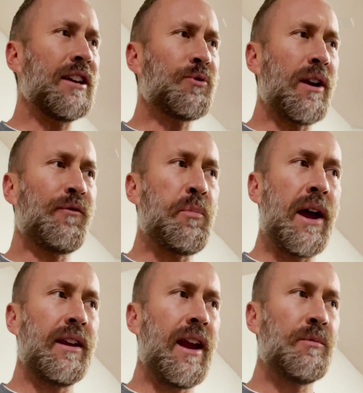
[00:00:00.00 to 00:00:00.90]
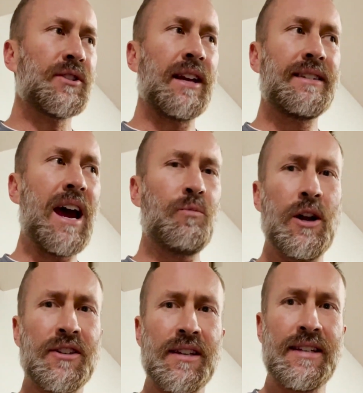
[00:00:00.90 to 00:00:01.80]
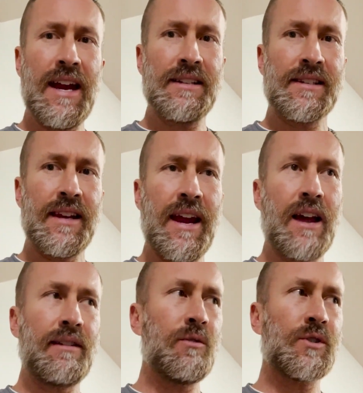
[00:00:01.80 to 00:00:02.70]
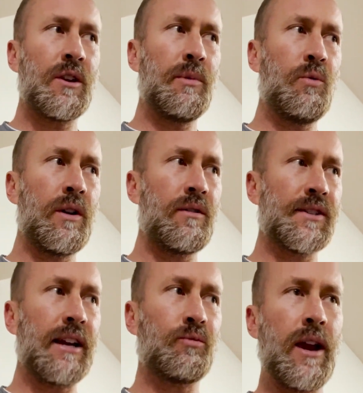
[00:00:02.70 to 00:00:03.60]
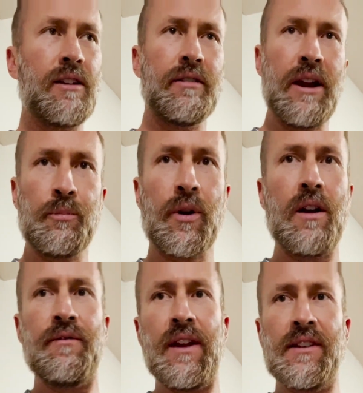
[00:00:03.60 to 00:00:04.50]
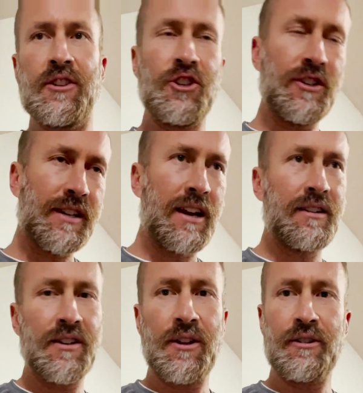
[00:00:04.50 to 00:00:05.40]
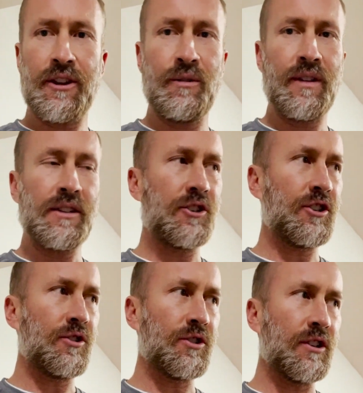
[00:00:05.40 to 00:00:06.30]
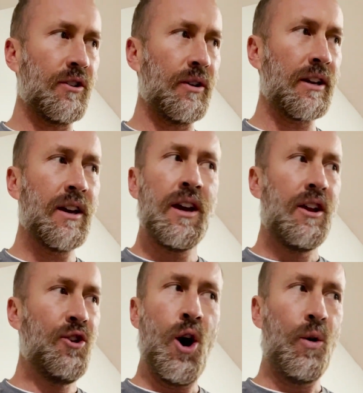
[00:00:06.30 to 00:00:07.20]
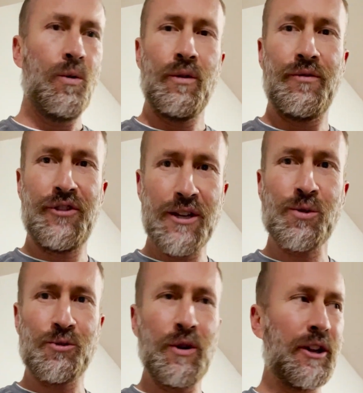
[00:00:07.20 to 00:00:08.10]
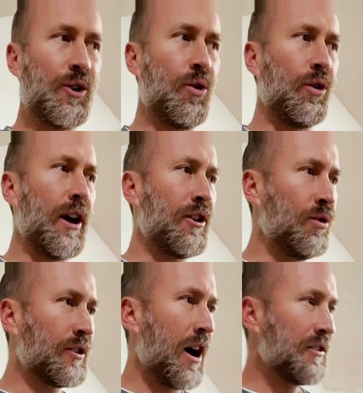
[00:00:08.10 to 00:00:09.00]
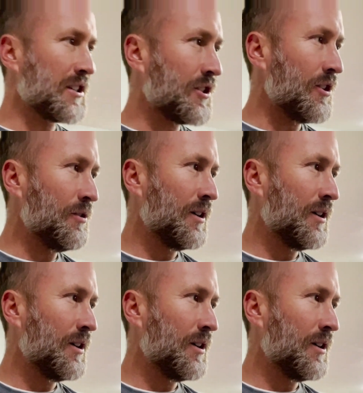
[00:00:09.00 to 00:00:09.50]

kids ready for bed and Ember's like, dad, watch this dance. And I thought it was gonna be one of those like regular improv things that she just kind of does all her cute things that she's used to doing. No, this was really cool. And who taught this to you?